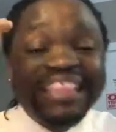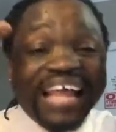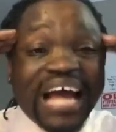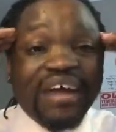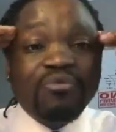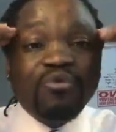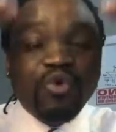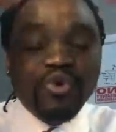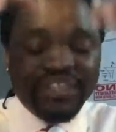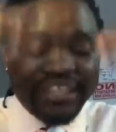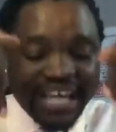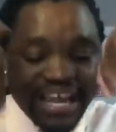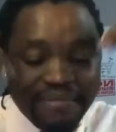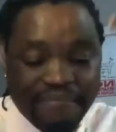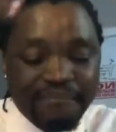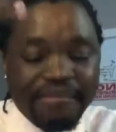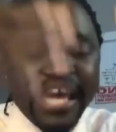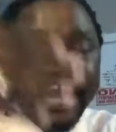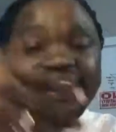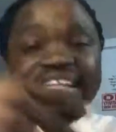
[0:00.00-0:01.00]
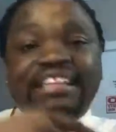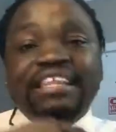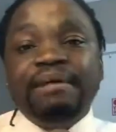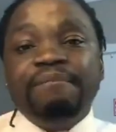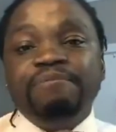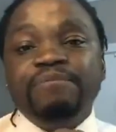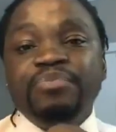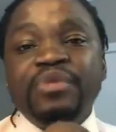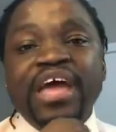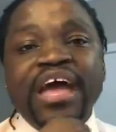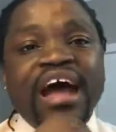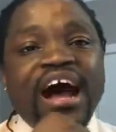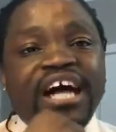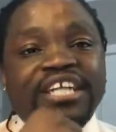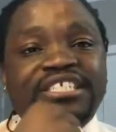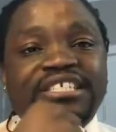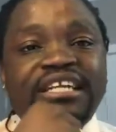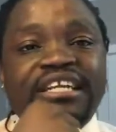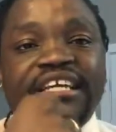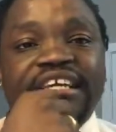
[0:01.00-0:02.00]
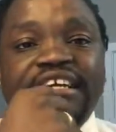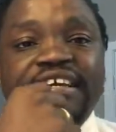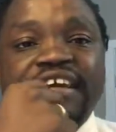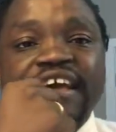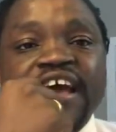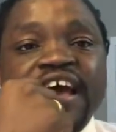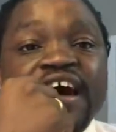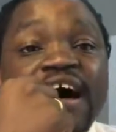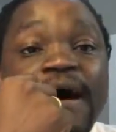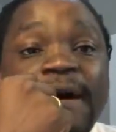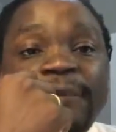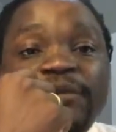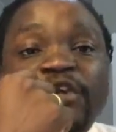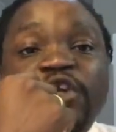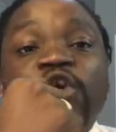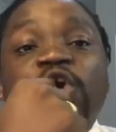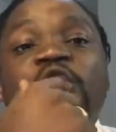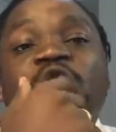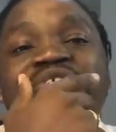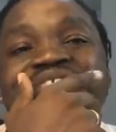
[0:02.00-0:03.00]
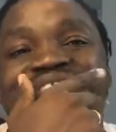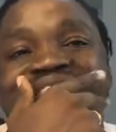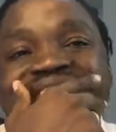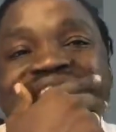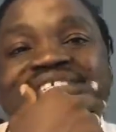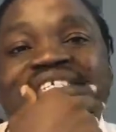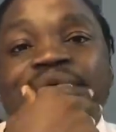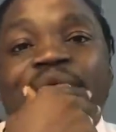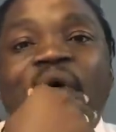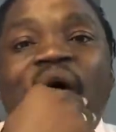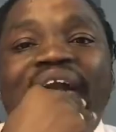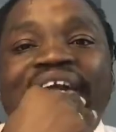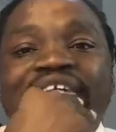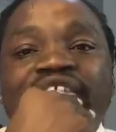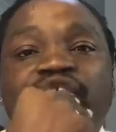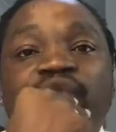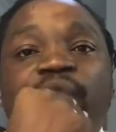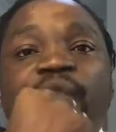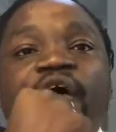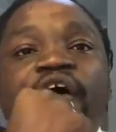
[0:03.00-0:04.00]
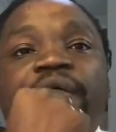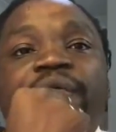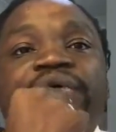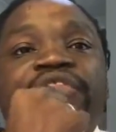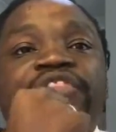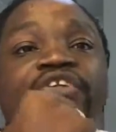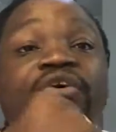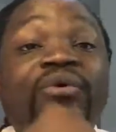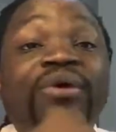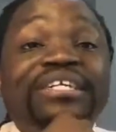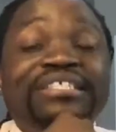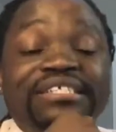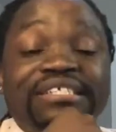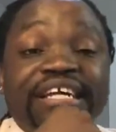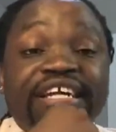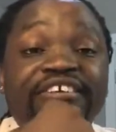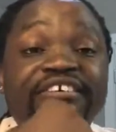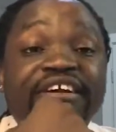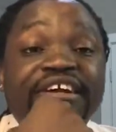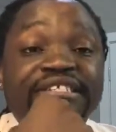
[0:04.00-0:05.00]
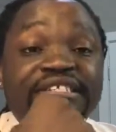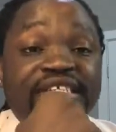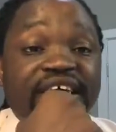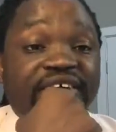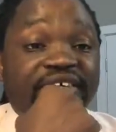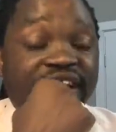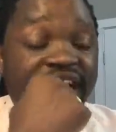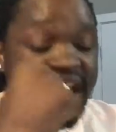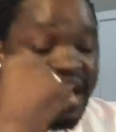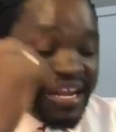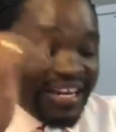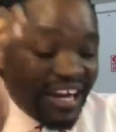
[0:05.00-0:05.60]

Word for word: That would then make them actually, um, you know, consider wanting to work with you, etc., etc.